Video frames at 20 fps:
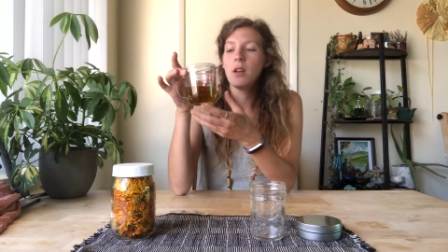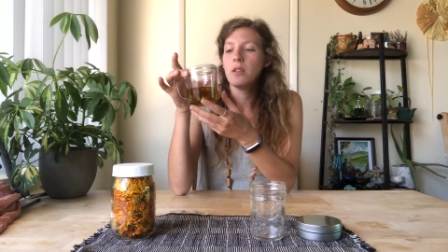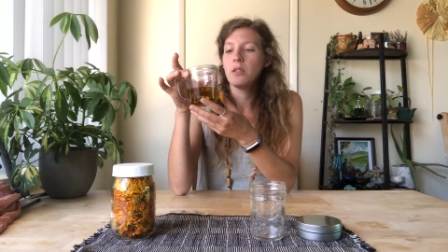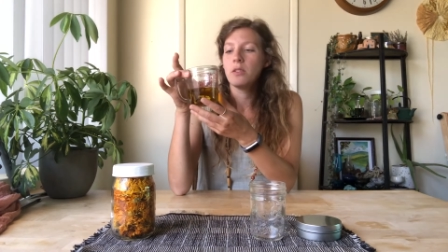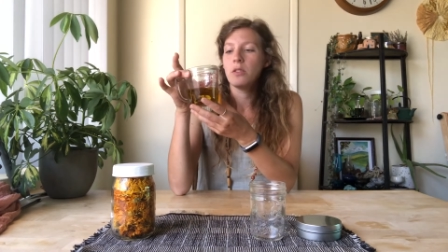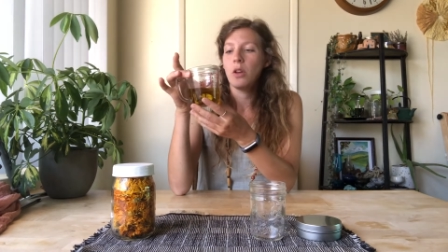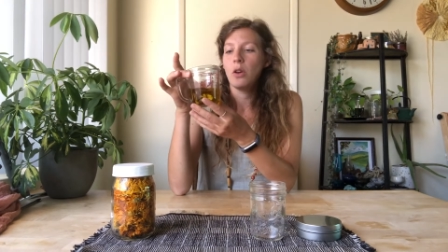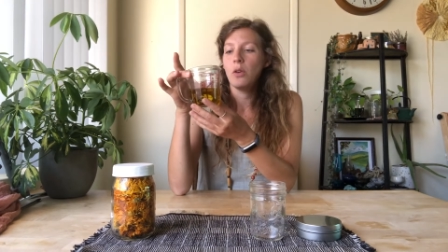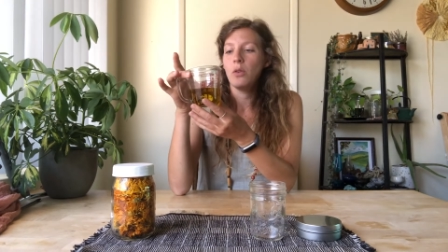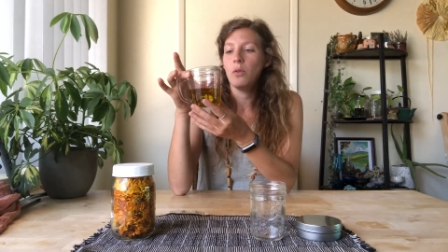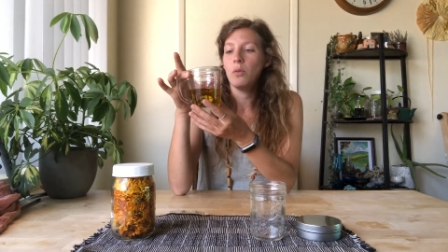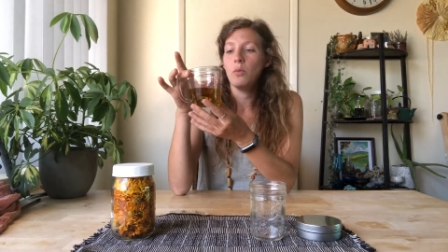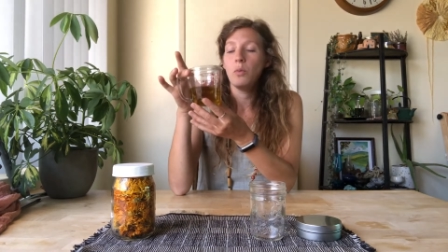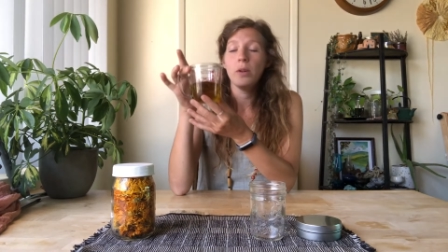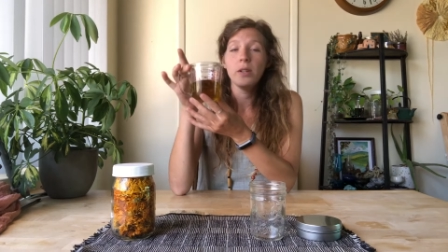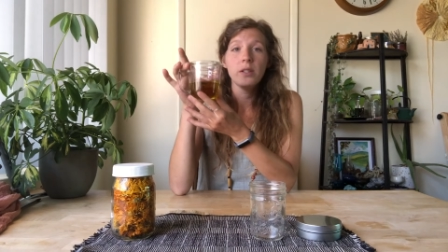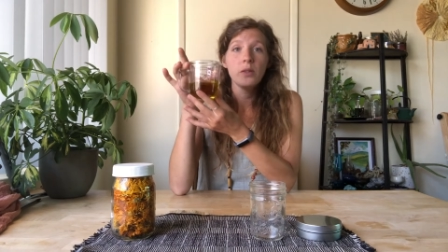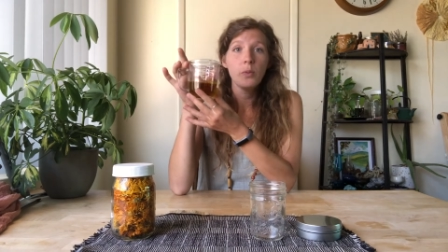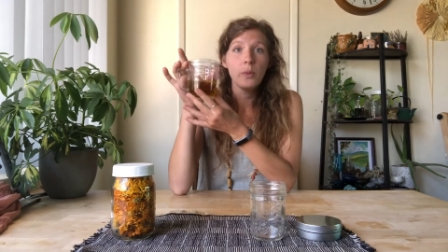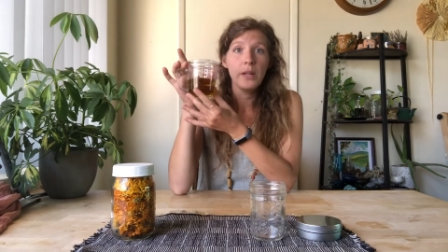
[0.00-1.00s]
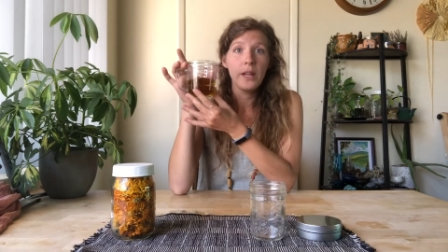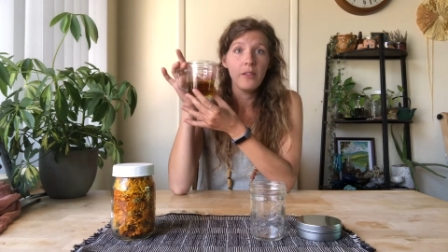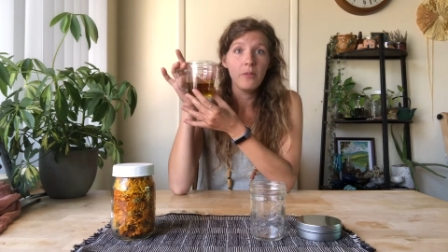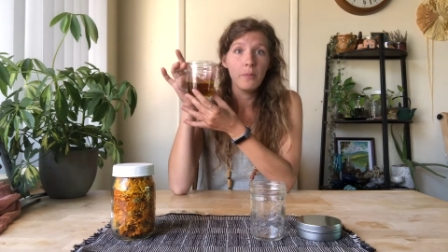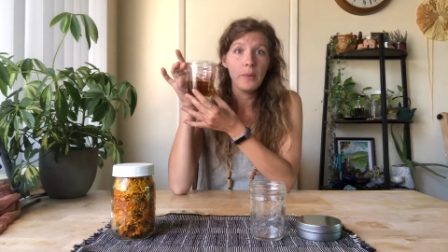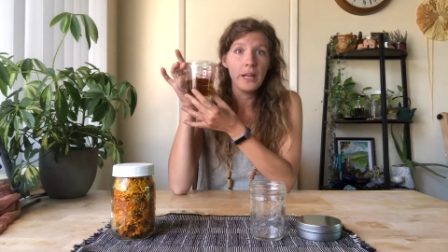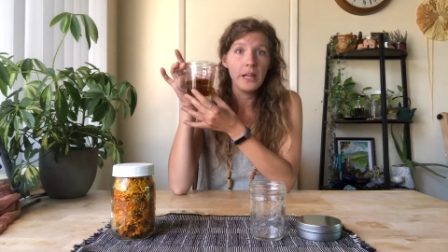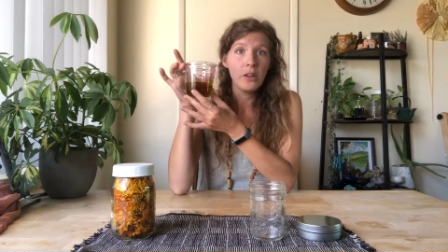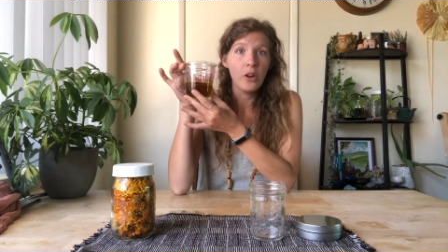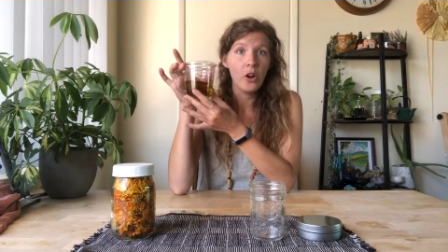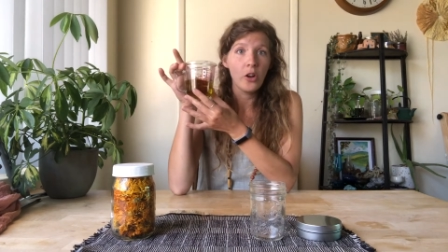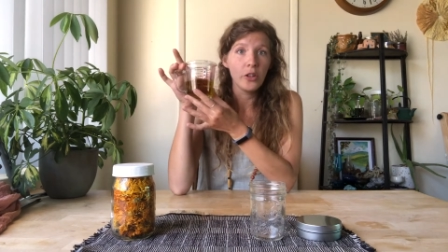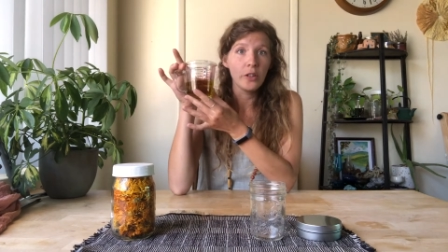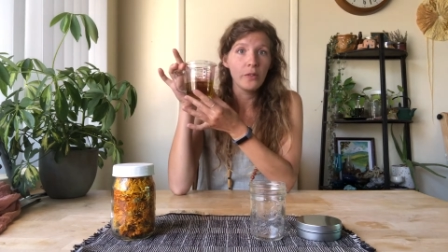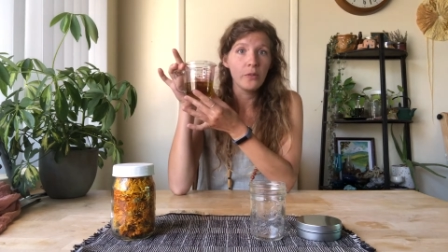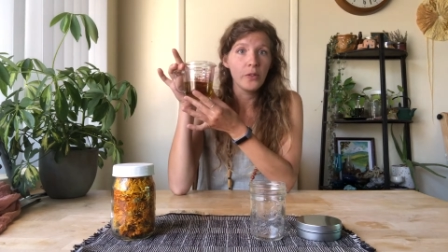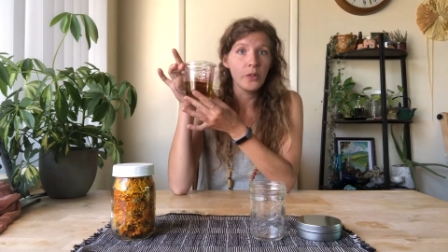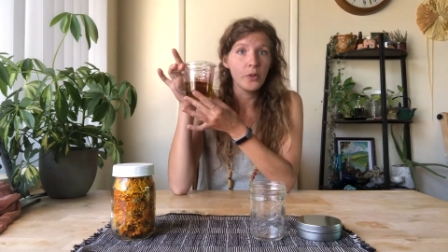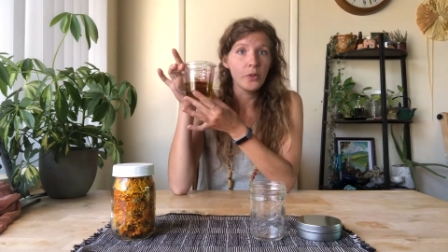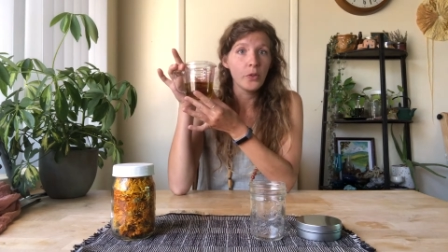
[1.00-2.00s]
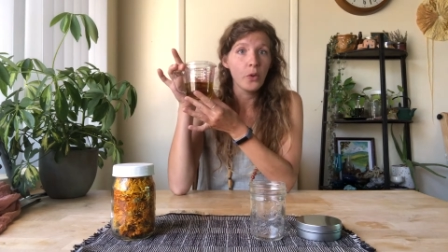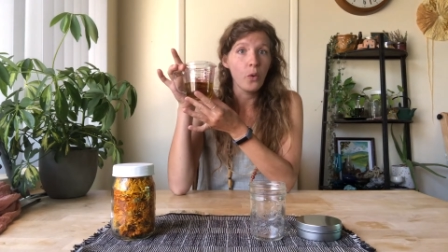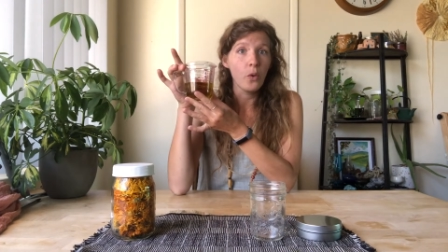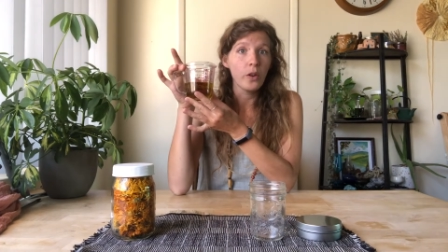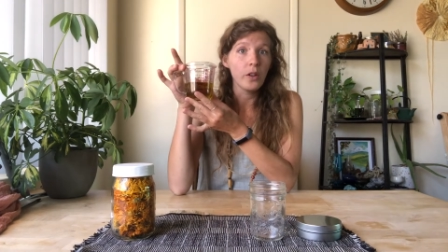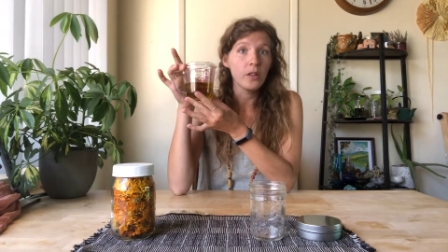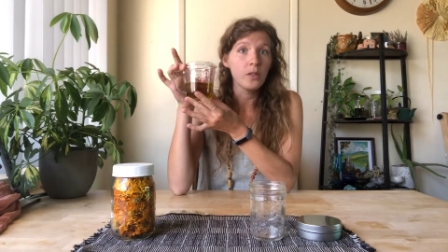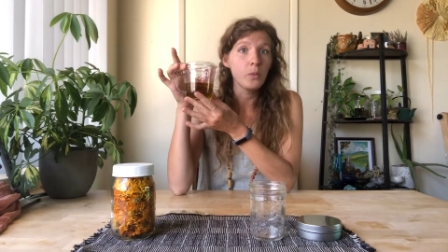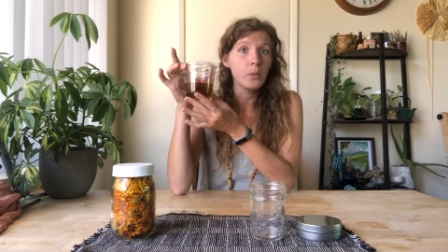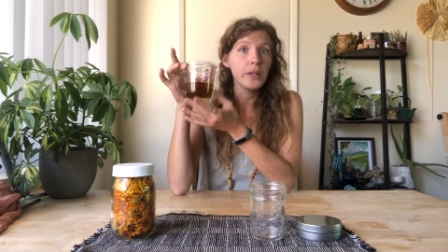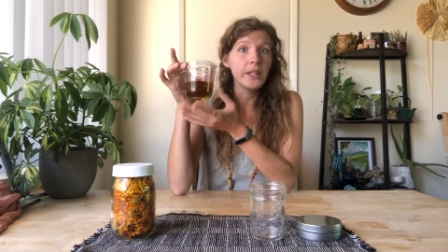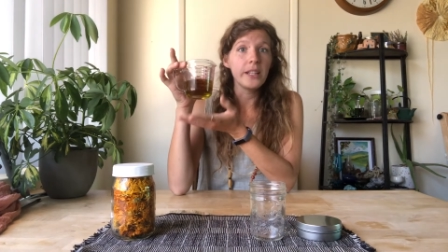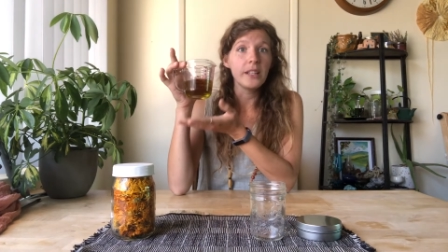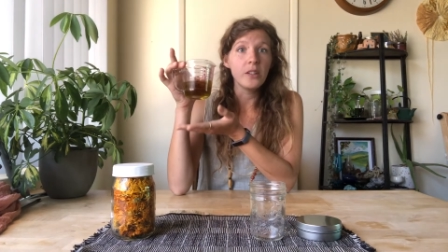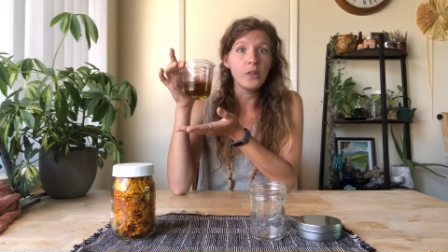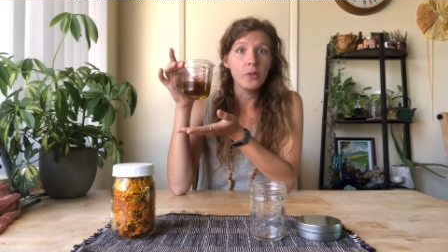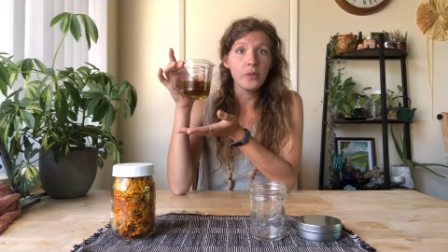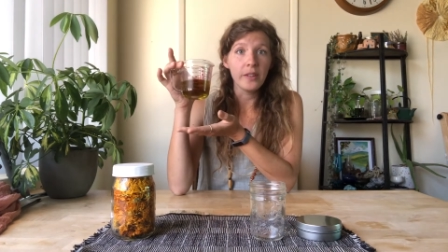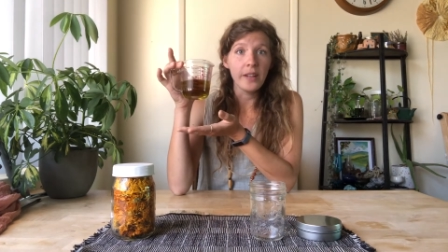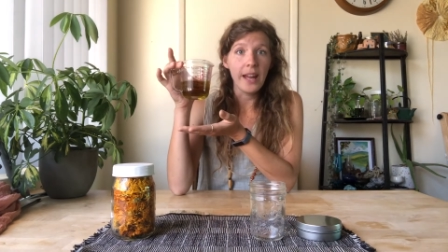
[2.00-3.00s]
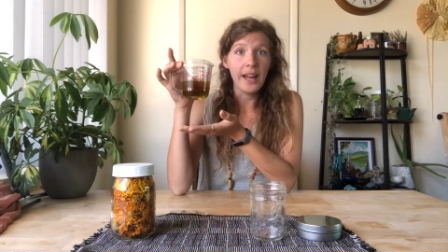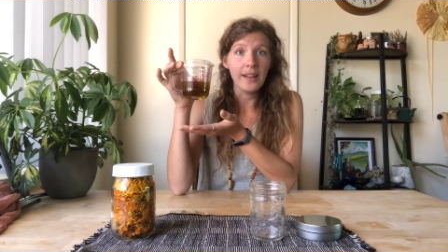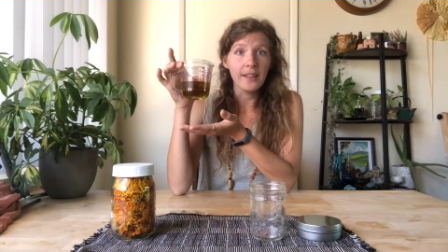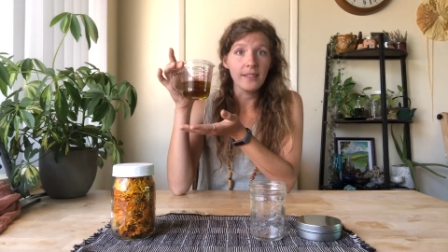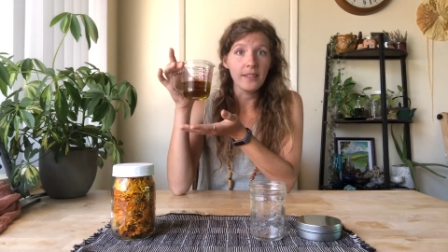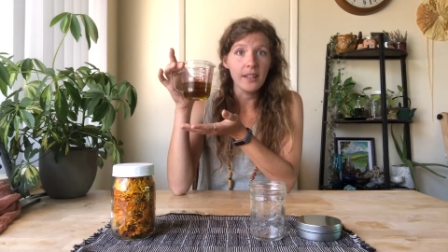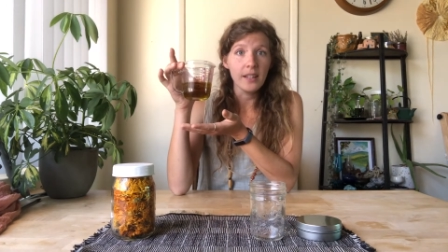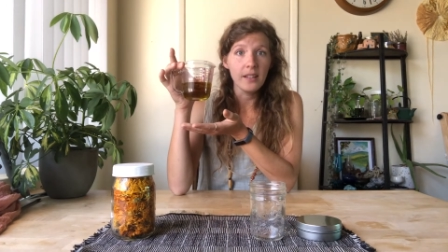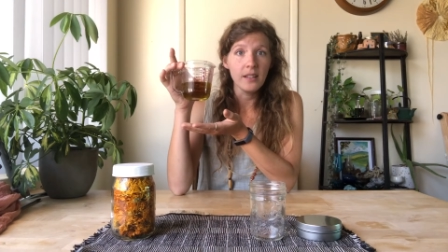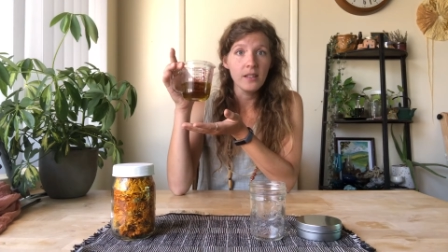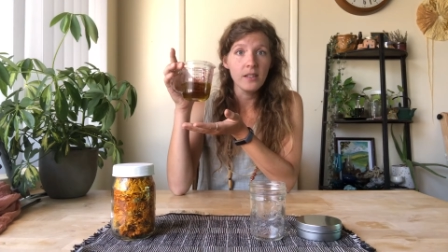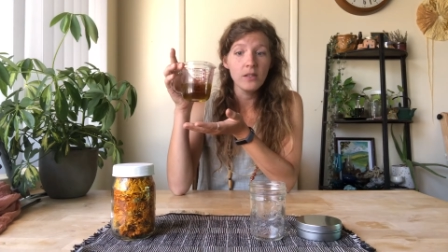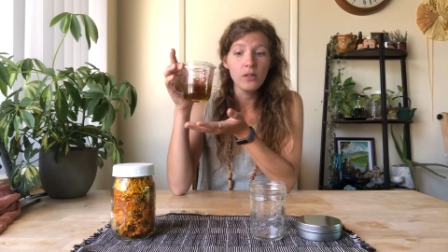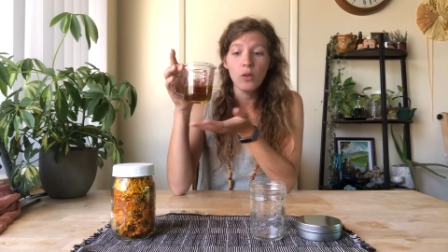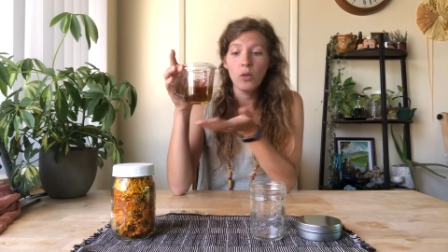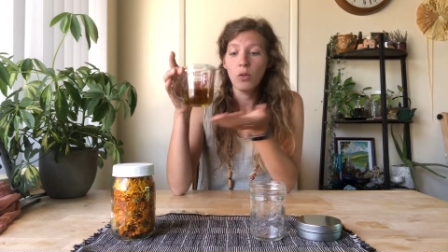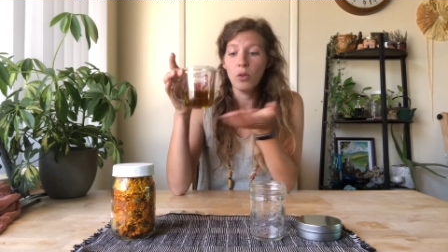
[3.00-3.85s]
So once we have made our infused oil, we can use it as is,